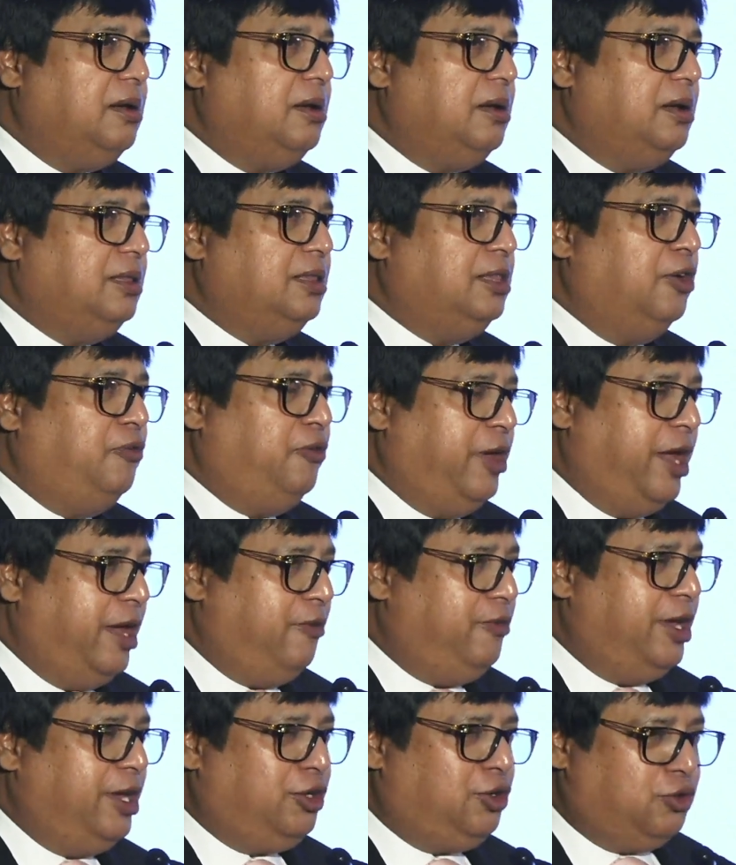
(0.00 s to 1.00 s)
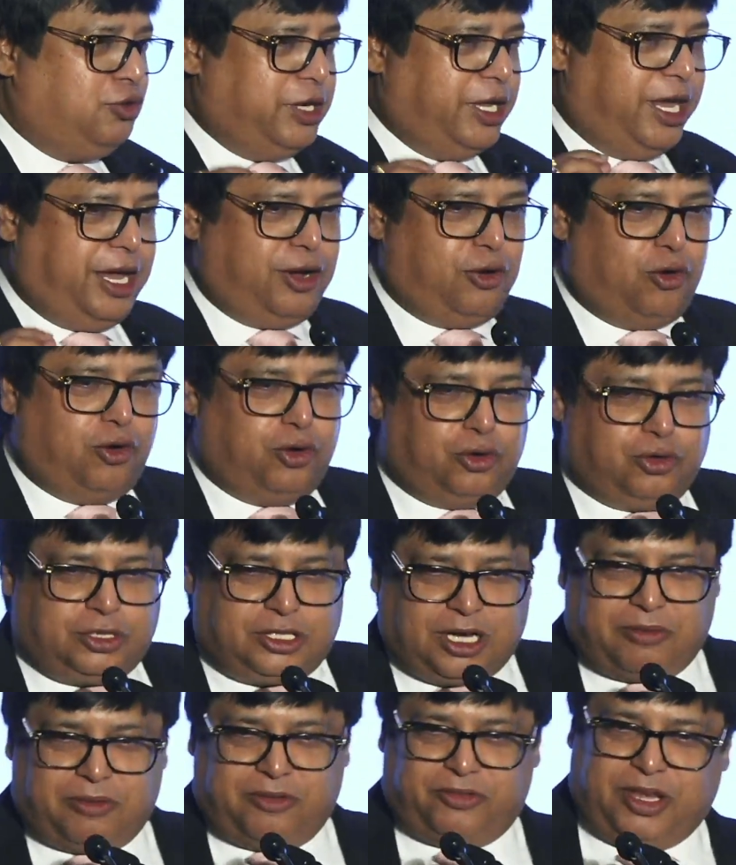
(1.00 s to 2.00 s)
The way we today go to
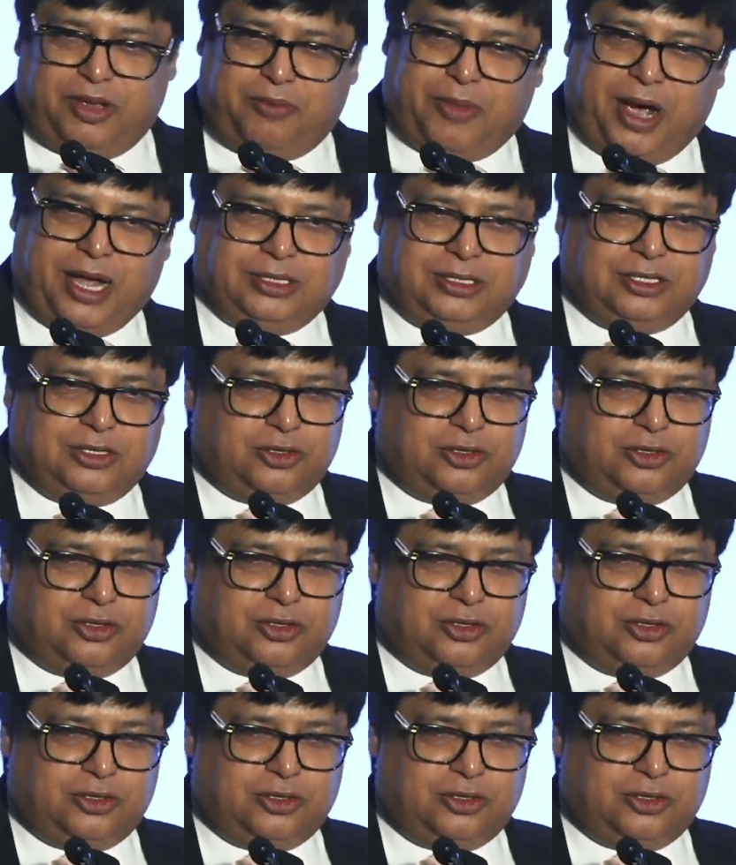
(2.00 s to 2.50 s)
some of the mines